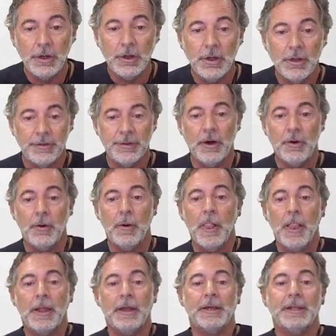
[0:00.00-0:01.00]
So
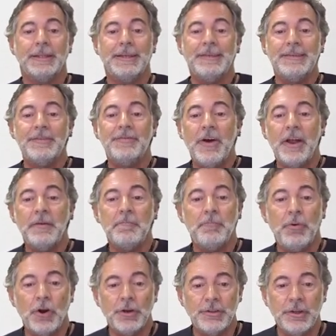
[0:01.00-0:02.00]
this is very
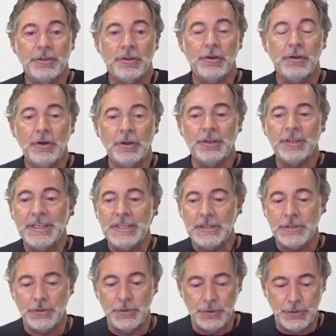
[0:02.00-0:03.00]
important. You don't
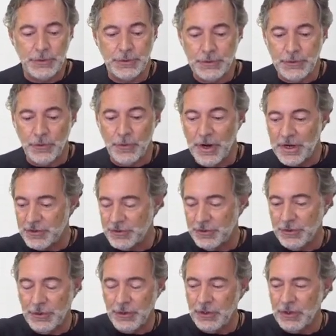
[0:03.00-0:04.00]
need to rush.
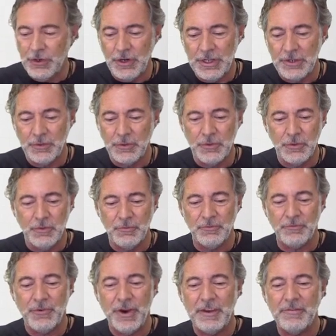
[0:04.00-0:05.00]
You don't need to do
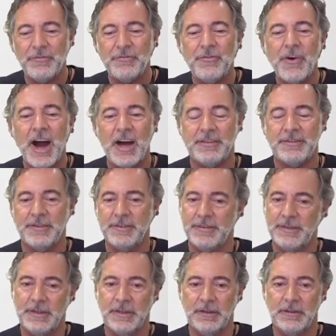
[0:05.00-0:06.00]
very fast the
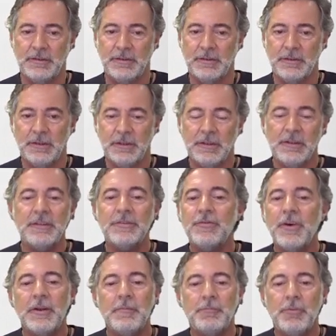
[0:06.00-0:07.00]
things. This is
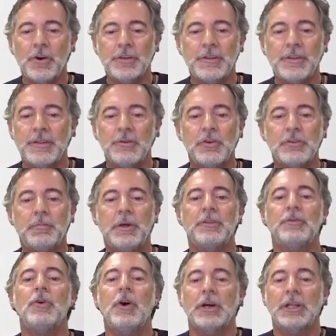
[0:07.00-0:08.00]
very important that you explain
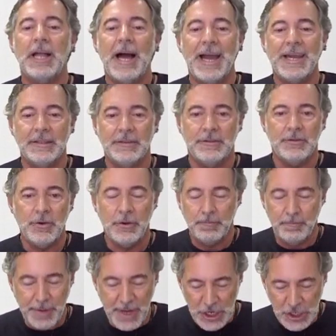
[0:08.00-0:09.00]
to your clients, to your
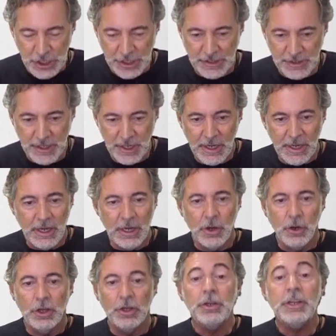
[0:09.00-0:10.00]
patients.
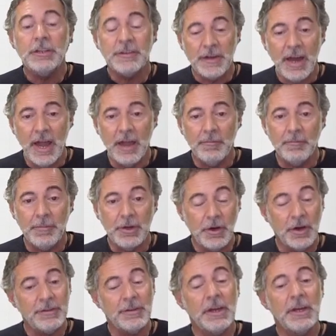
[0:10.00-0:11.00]
You need time,
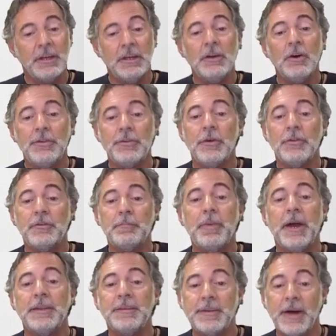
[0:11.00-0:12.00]
because you also
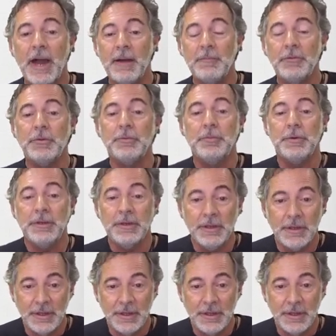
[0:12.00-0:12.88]
spend time to be